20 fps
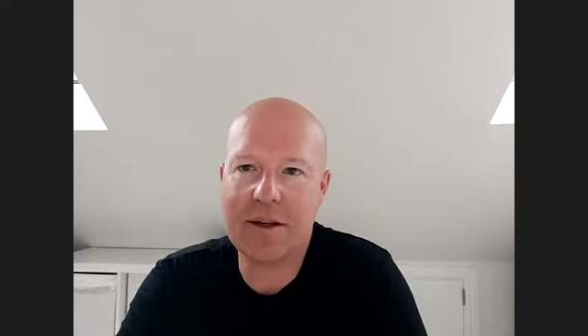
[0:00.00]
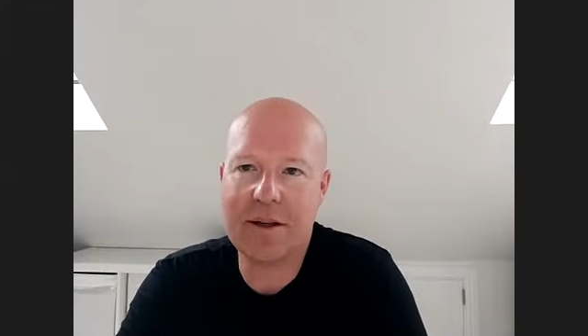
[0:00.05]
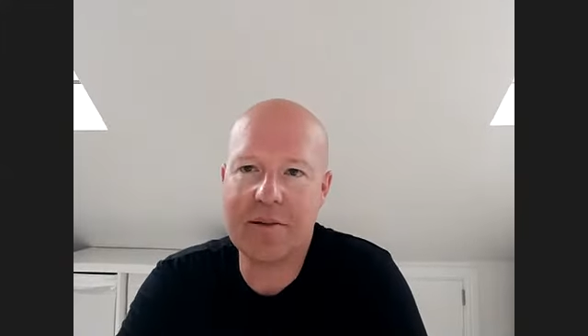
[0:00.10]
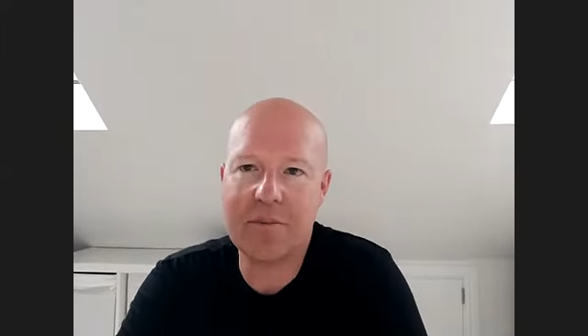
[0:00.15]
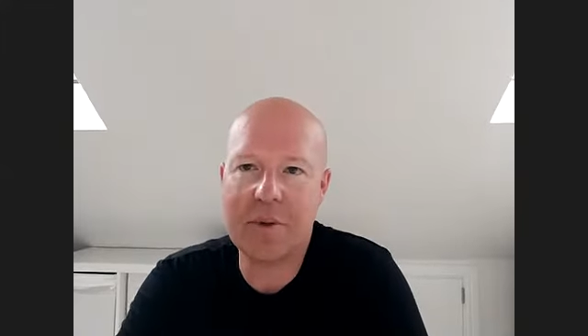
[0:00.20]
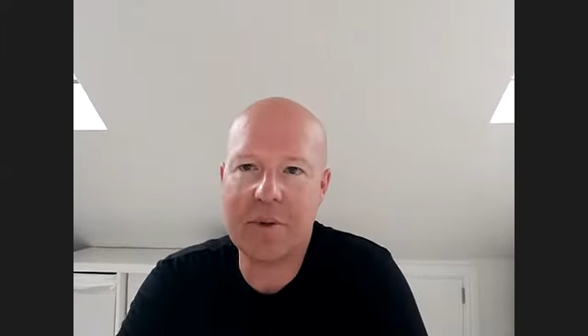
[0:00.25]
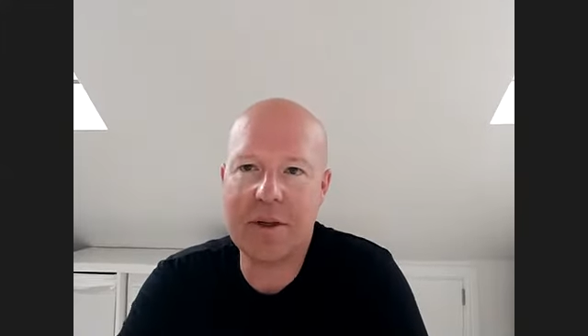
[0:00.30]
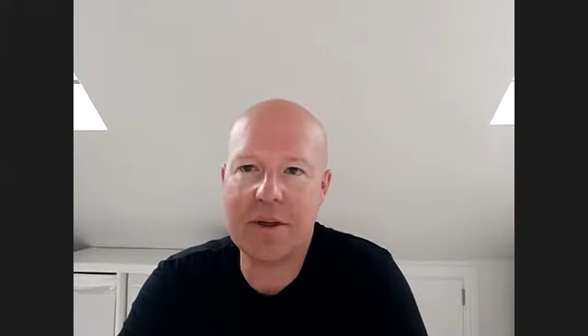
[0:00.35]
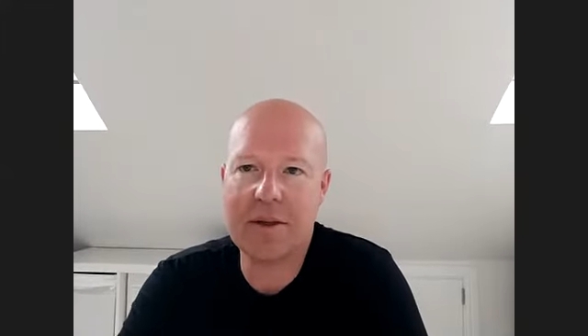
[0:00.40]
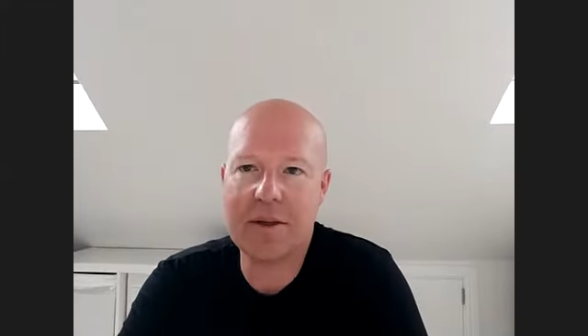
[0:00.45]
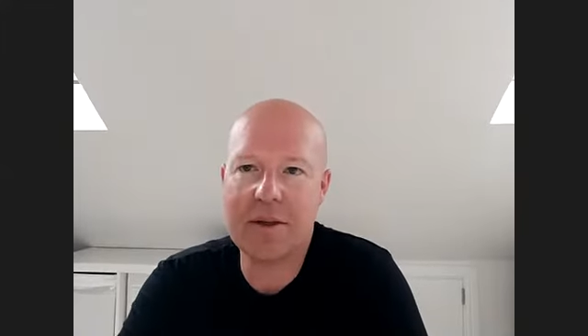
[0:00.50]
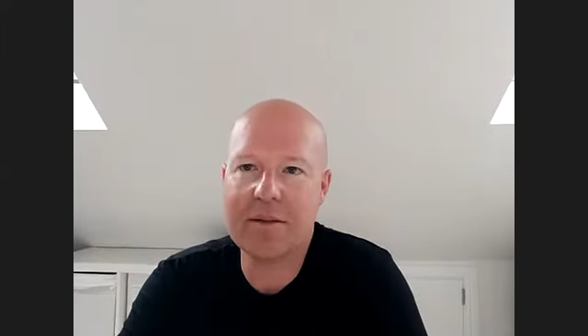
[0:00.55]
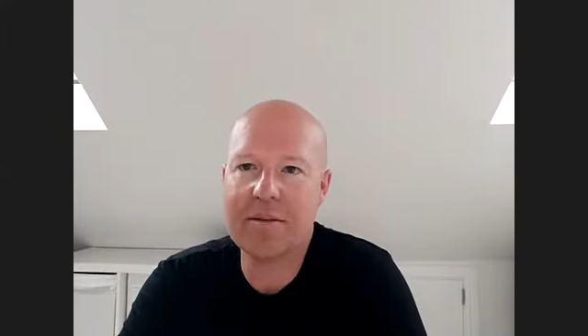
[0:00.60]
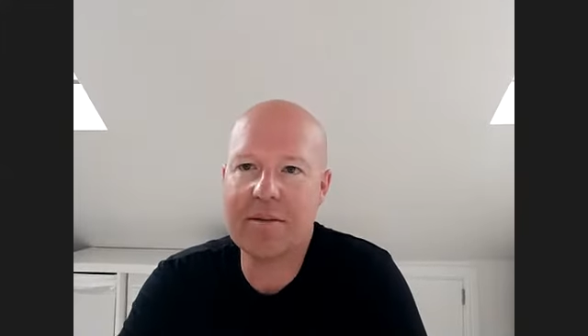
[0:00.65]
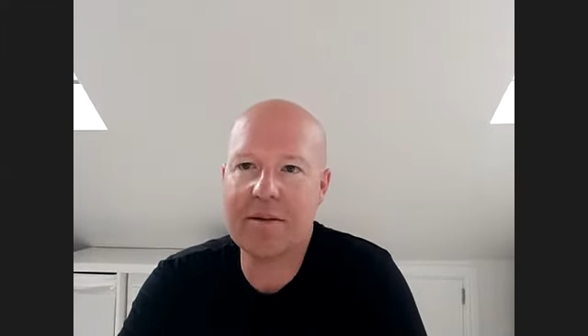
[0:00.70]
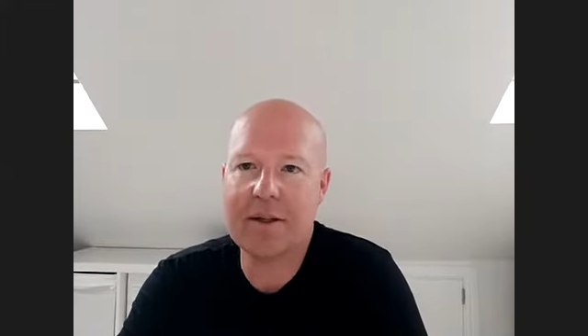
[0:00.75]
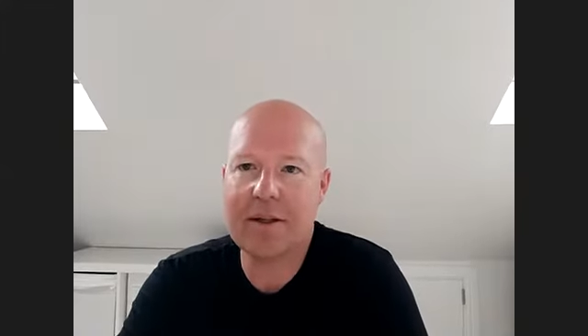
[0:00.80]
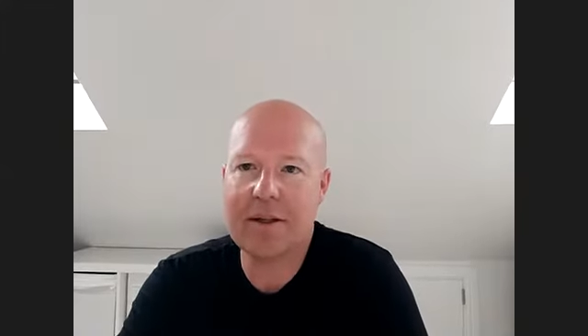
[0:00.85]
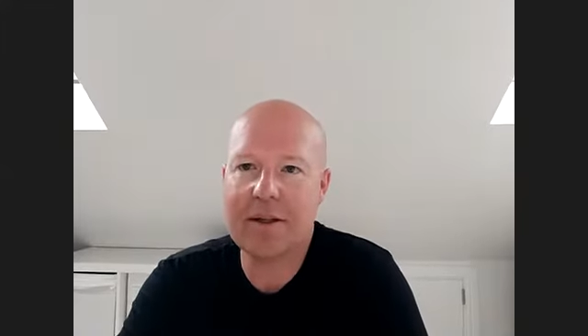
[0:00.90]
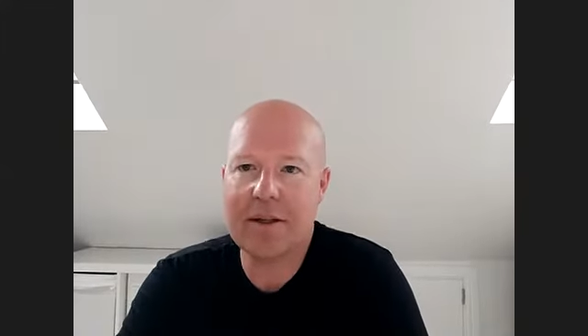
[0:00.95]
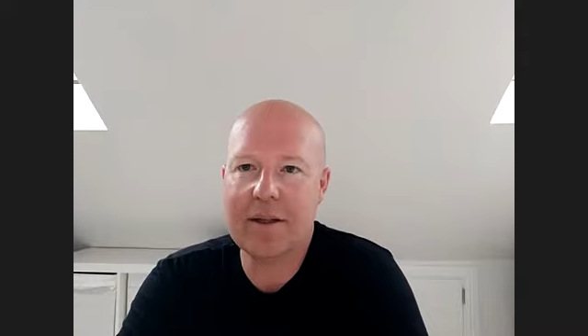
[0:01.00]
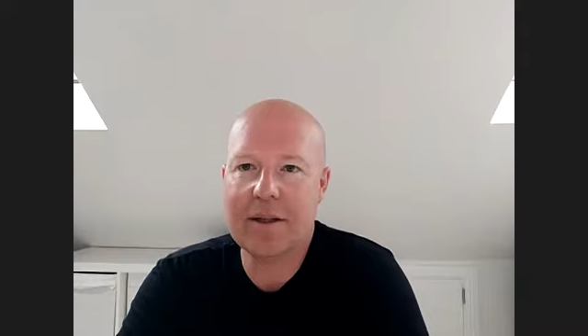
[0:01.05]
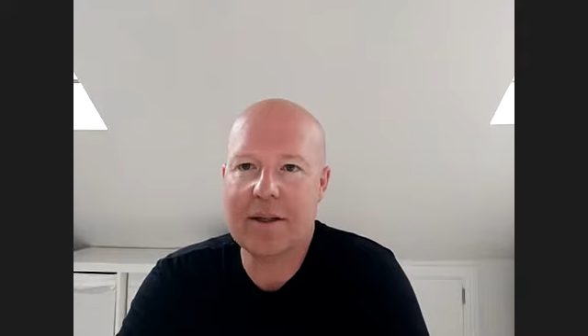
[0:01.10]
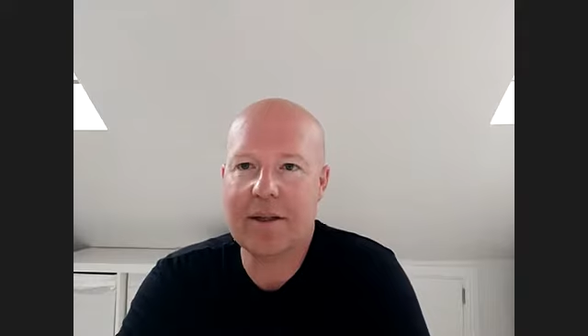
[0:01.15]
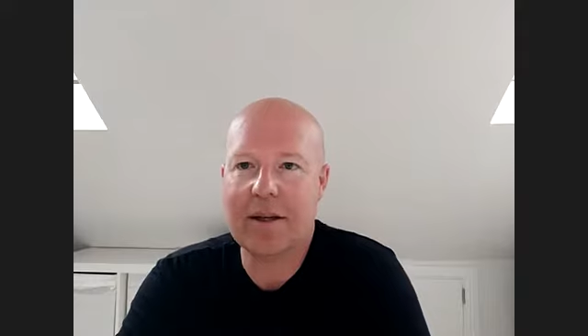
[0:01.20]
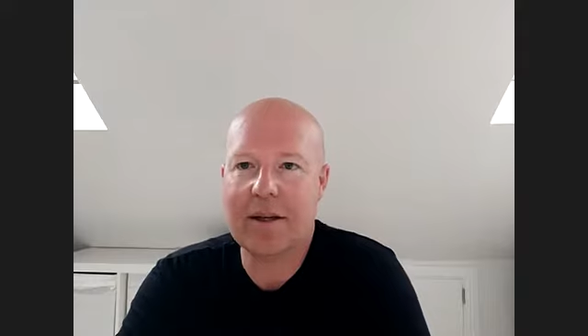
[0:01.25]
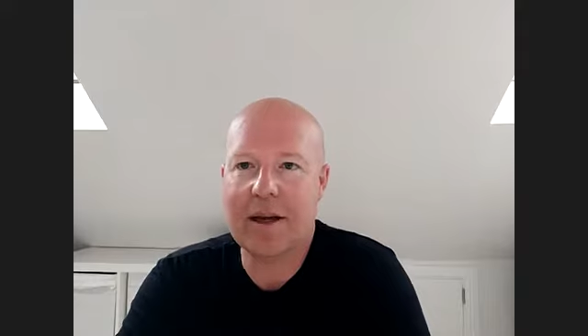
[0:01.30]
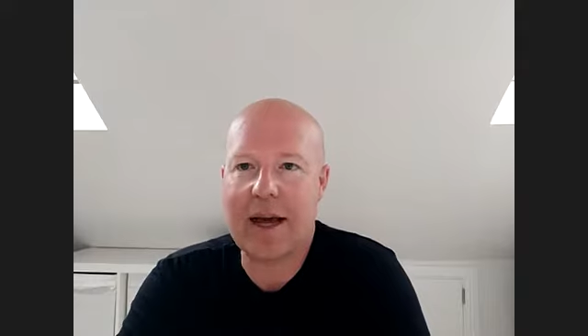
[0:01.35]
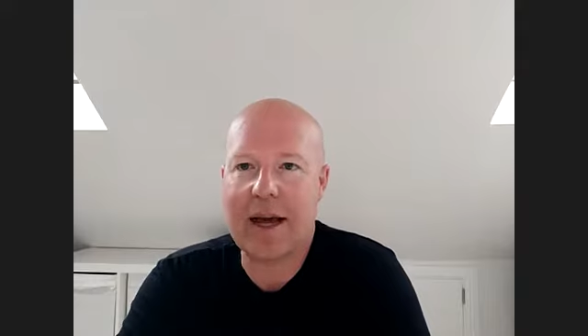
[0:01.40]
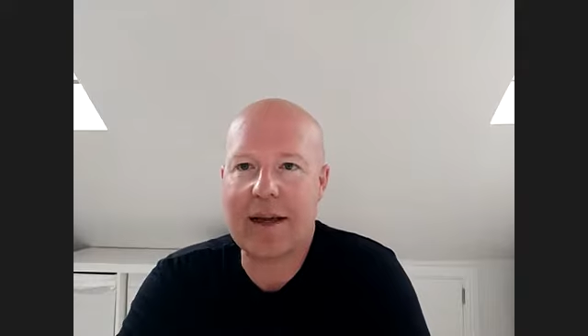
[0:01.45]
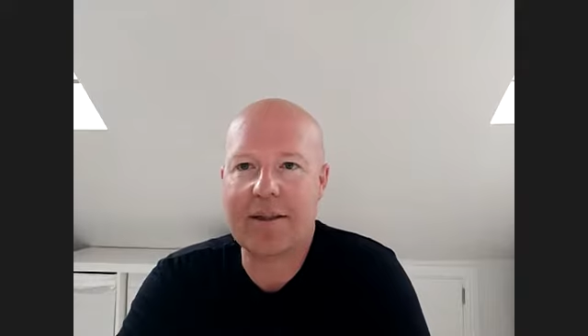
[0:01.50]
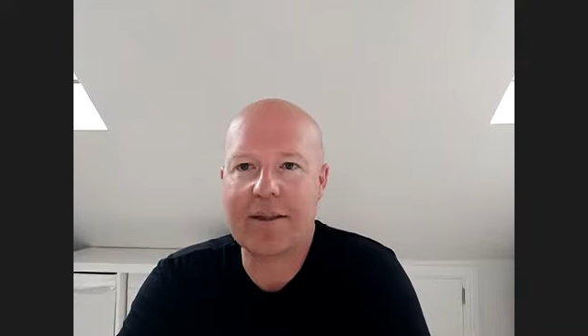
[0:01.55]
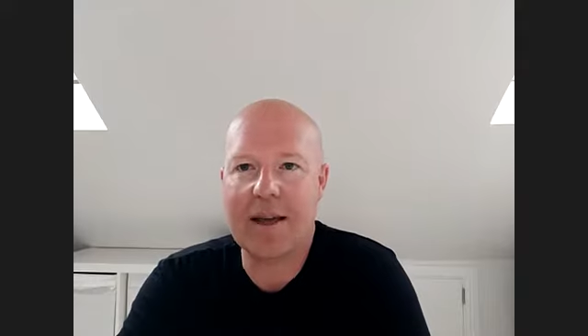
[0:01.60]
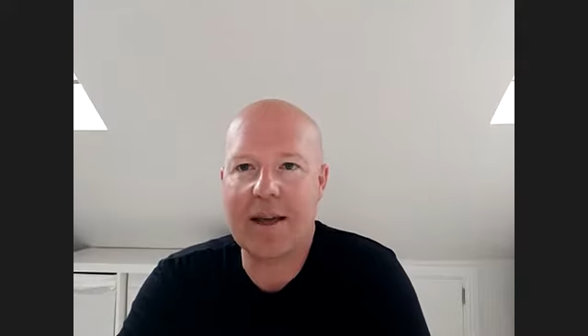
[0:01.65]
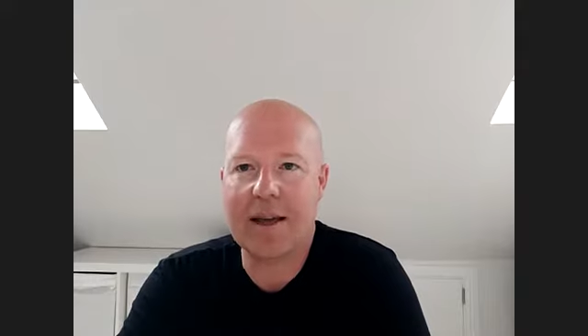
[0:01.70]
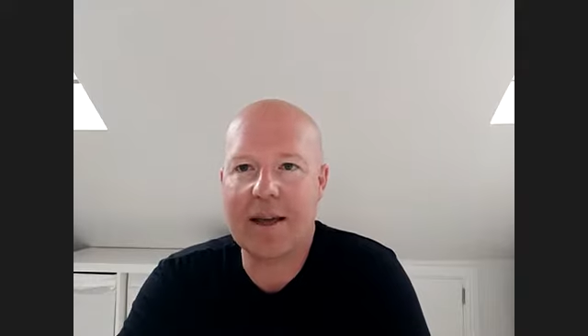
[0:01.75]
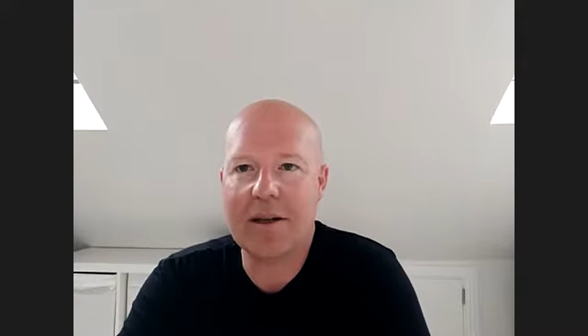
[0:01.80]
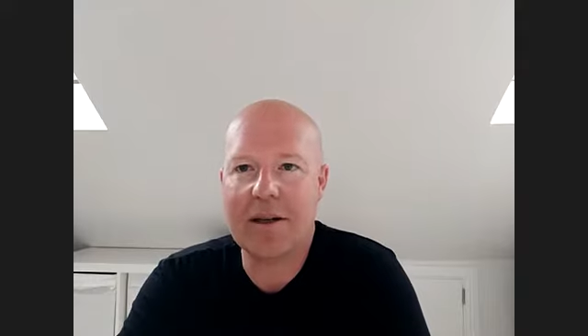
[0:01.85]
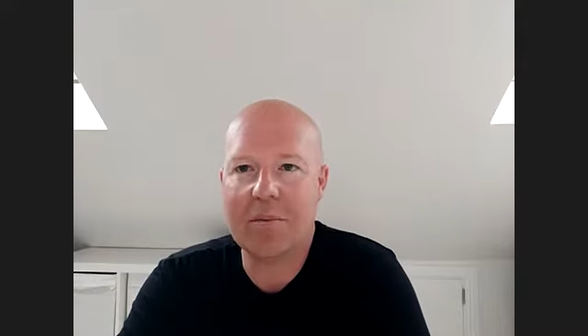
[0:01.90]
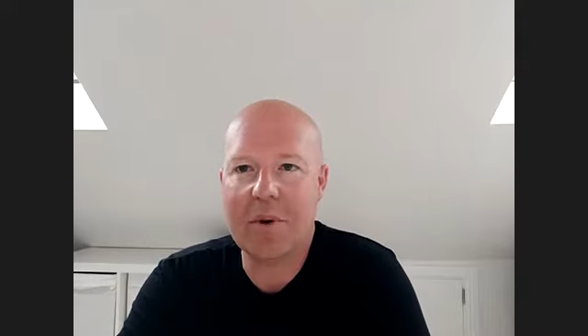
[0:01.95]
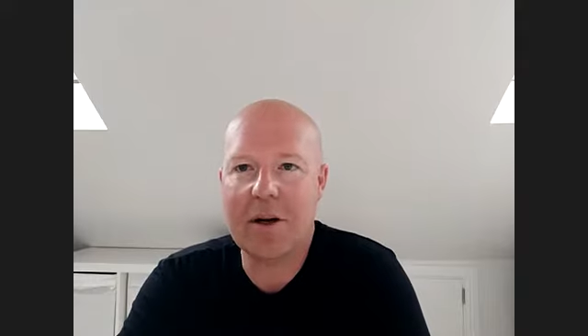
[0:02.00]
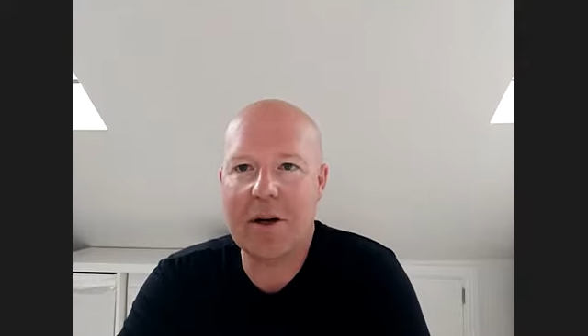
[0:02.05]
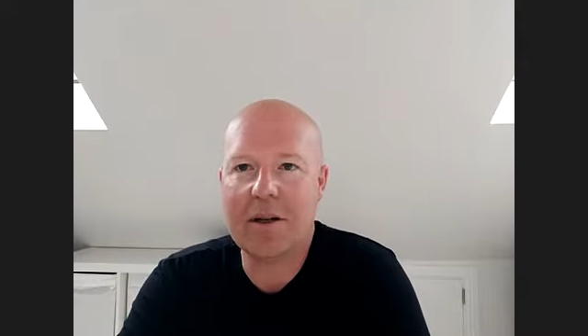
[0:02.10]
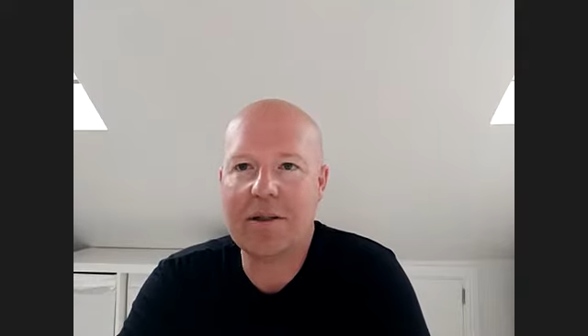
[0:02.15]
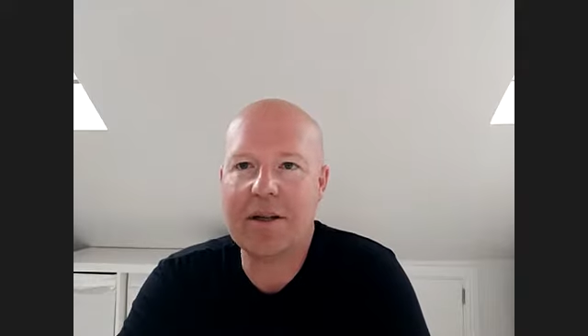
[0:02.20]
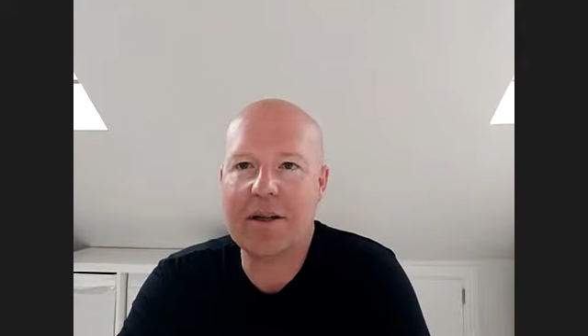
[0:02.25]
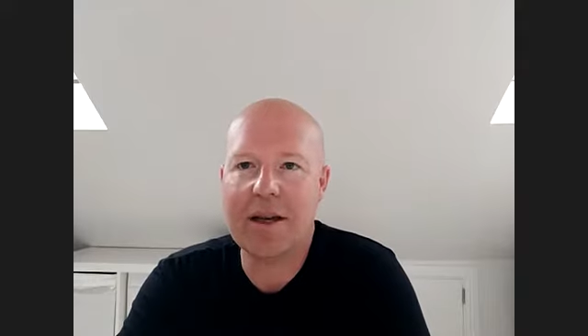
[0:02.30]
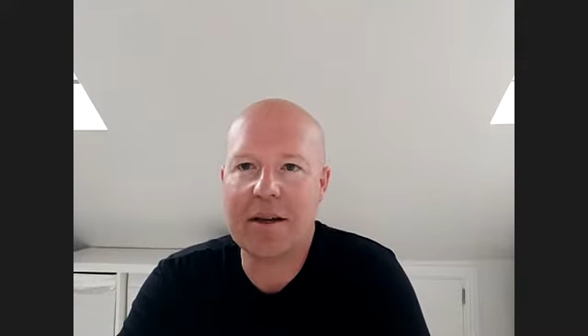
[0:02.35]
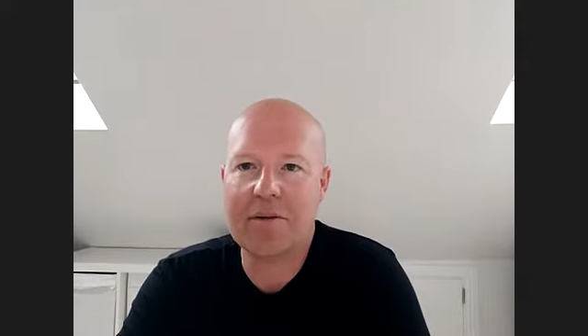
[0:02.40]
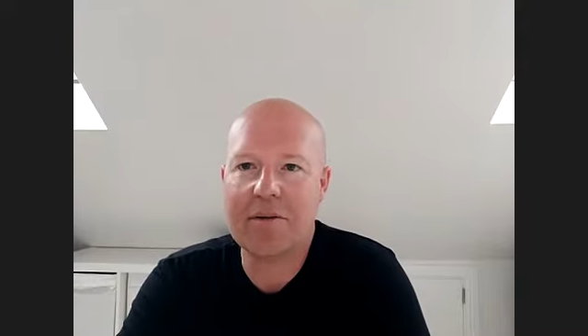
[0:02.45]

I've been in ad tech and martech